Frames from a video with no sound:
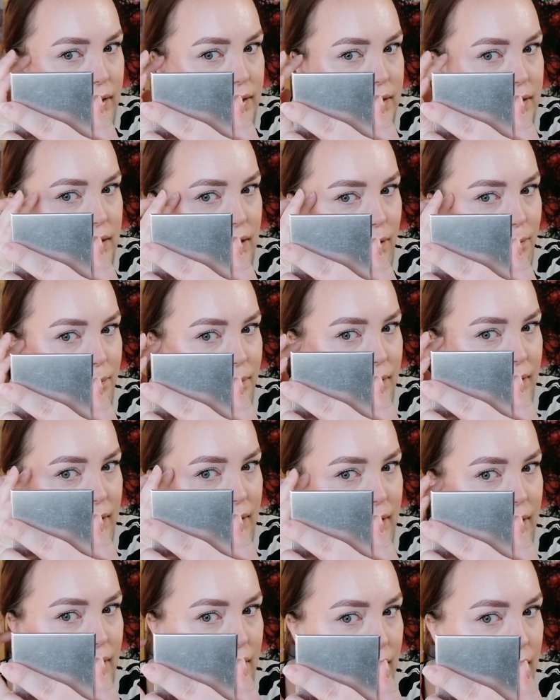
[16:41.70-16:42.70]

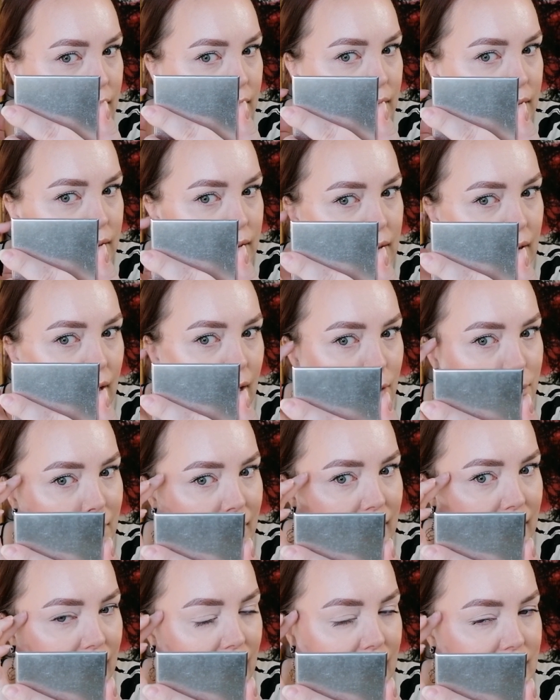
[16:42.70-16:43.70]
Something, yeah,
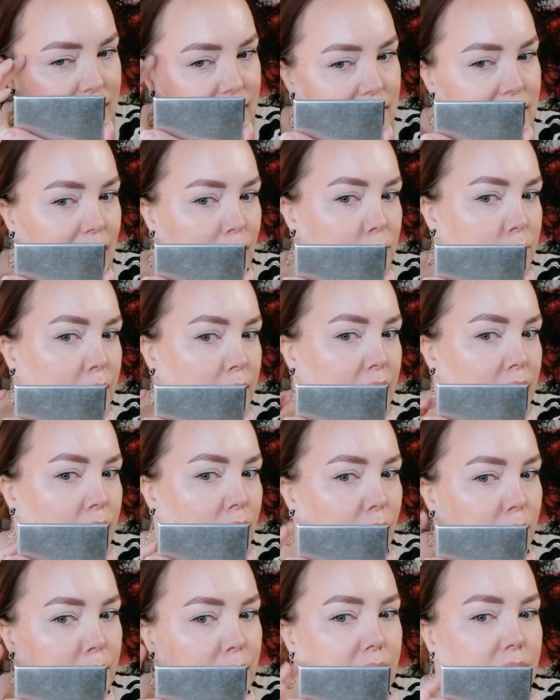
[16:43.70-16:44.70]
my glasses have been
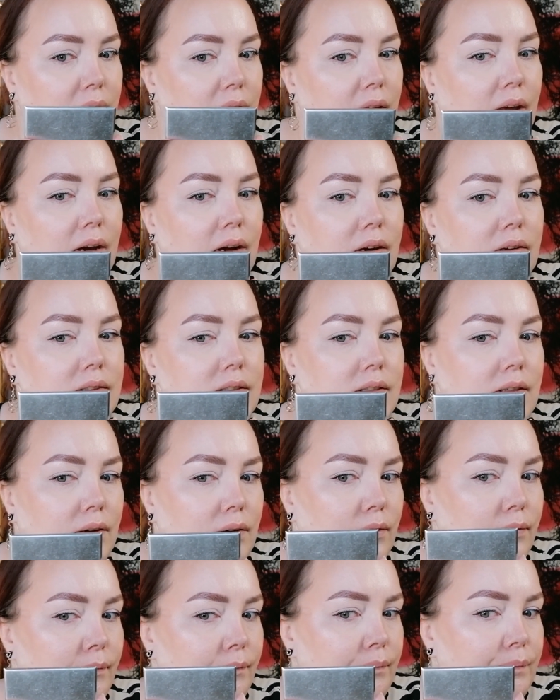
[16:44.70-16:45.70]
rubbing there,
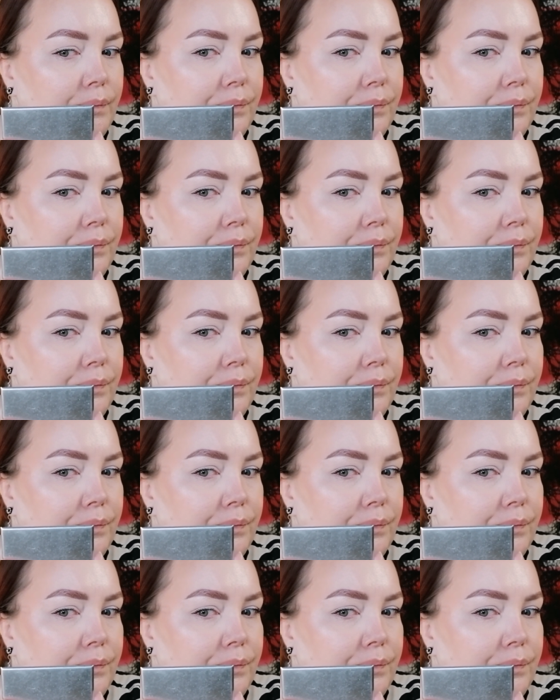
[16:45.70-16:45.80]
so